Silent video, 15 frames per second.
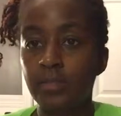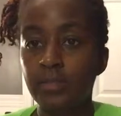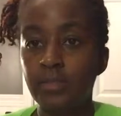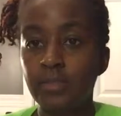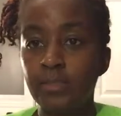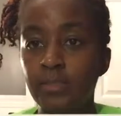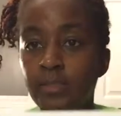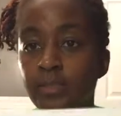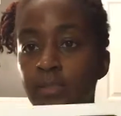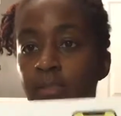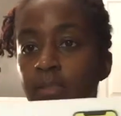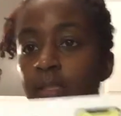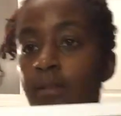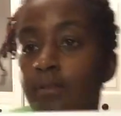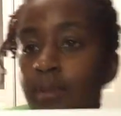This is the
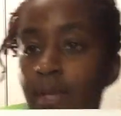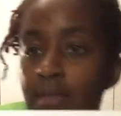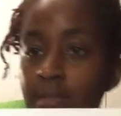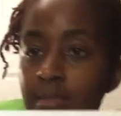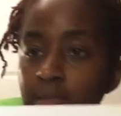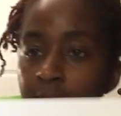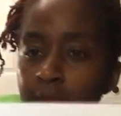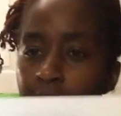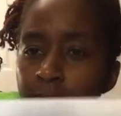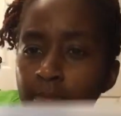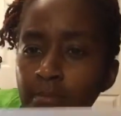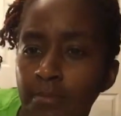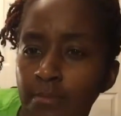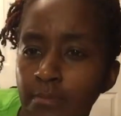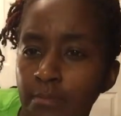step-by-step
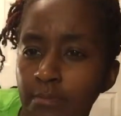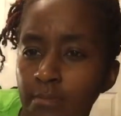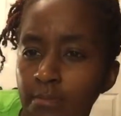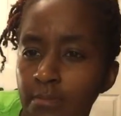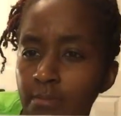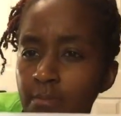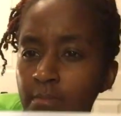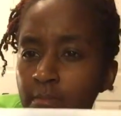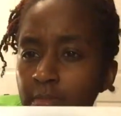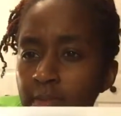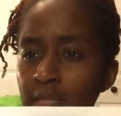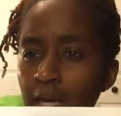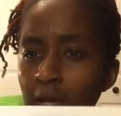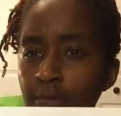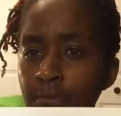
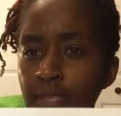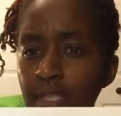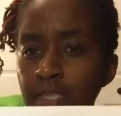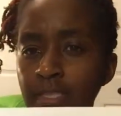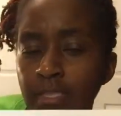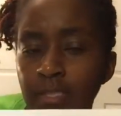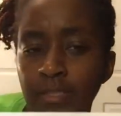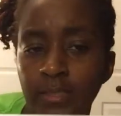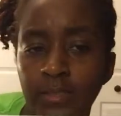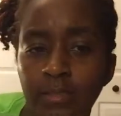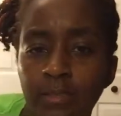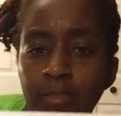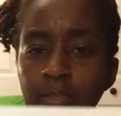directions